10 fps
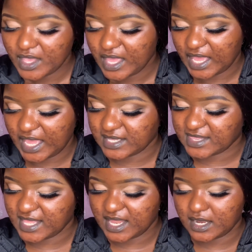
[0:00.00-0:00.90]
And
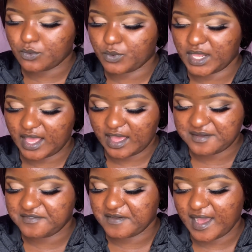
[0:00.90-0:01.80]
then we have
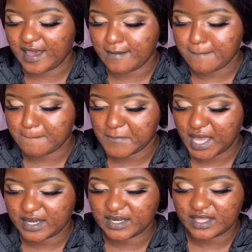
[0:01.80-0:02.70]

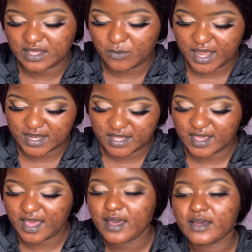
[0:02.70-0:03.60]
another one here.